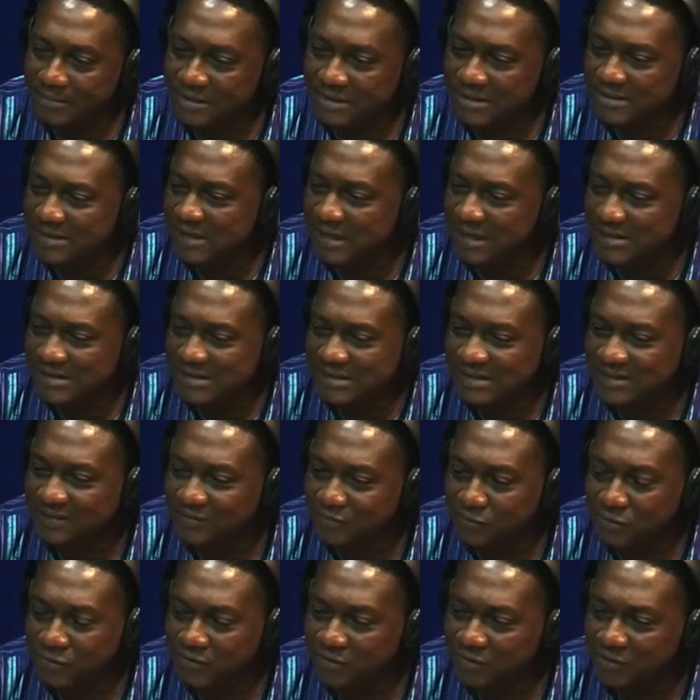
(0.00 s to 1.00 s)
It's as
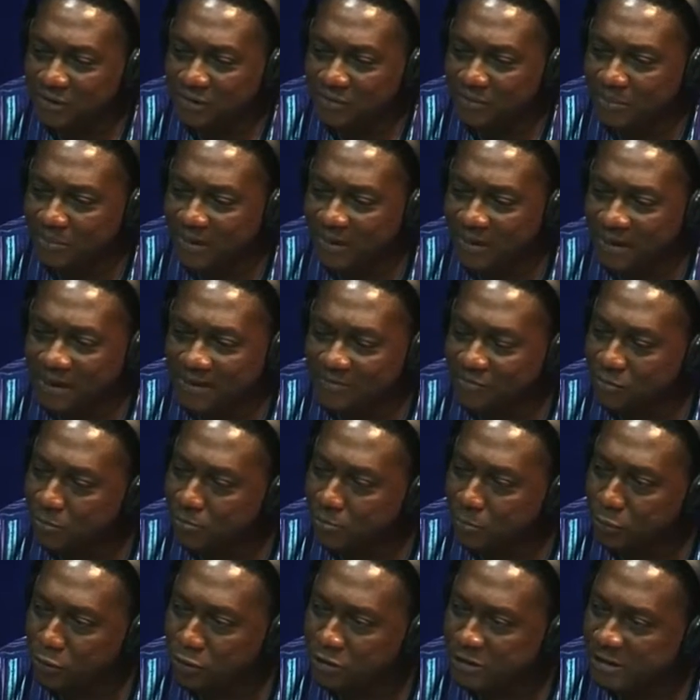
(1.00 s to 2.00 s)
if we've not been having
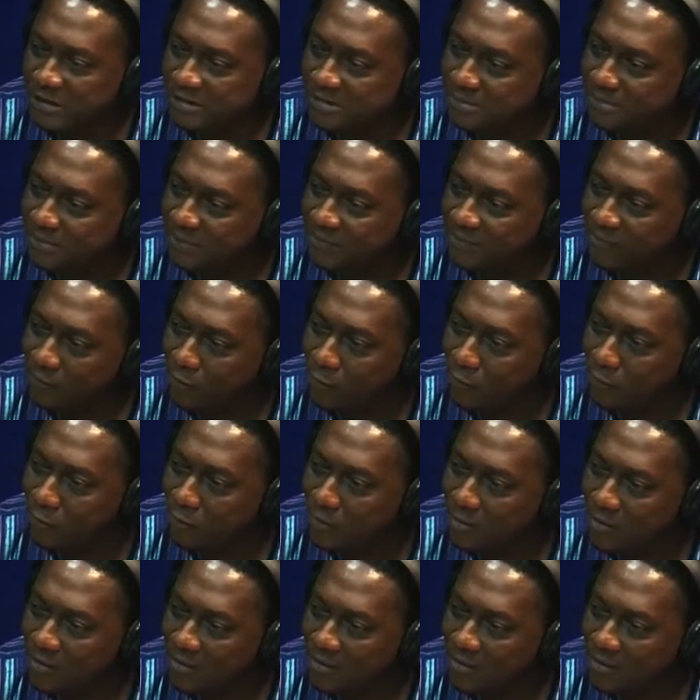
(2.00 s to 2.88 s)
budget before,